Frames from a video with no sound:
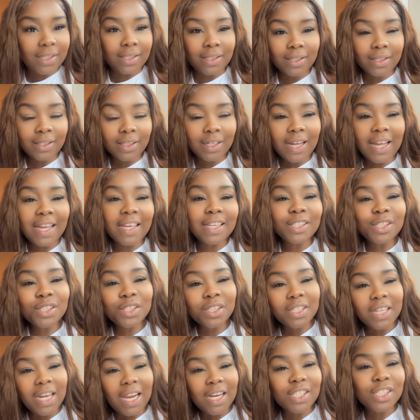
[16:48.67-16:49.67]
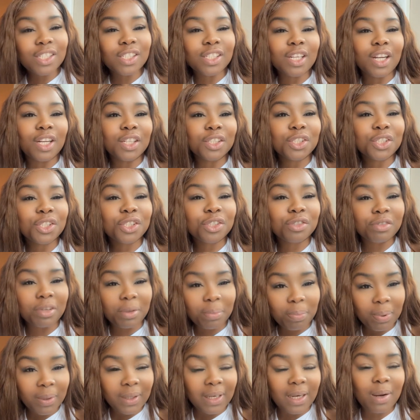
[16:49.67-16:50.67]
an international
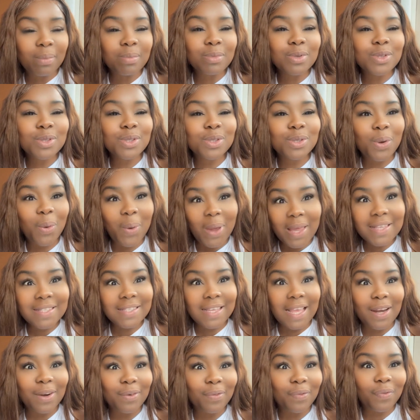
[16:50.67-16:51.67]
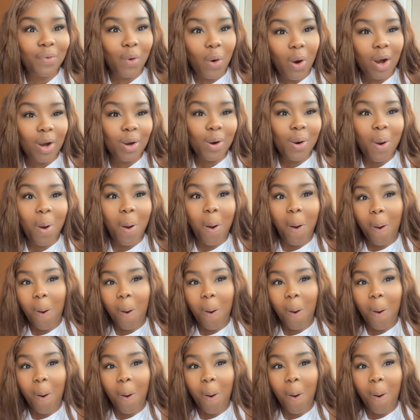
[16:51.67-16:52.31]
trip that I'm so excited for.